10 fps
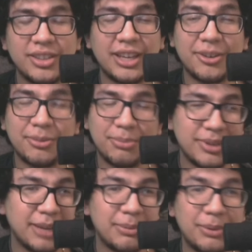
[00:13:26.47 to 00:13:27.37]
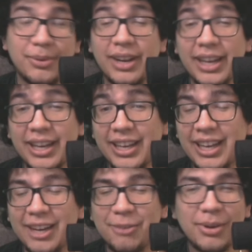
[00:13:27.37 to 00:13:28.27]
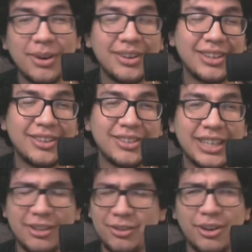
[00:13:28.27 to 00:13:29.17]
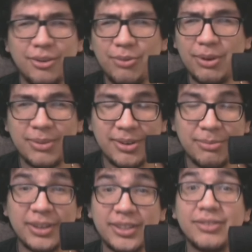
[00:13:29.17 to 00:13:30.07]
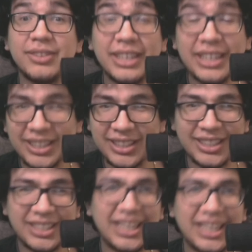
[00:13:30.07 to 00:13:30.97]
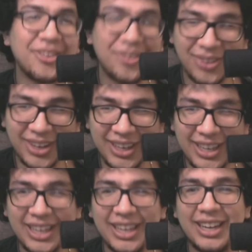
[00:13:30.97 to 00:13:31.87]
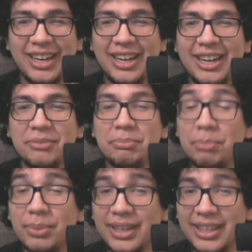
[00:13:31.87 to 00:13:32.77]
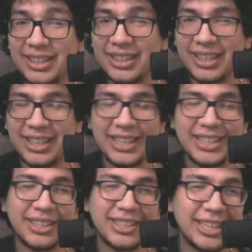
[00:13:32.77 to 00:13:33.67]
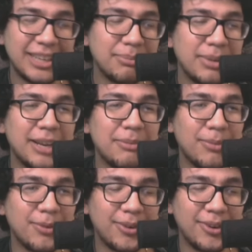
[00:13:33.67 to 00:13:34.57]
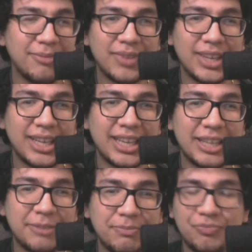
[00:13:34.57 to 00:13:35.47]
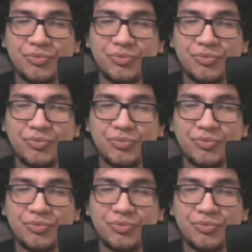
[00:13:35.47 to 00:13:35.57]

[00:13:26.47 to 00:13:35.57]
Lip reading: I know a lot of people are hating now, probably because they're saying Lucario way better than Machamp. Yes, I agree. But that's in team play more, and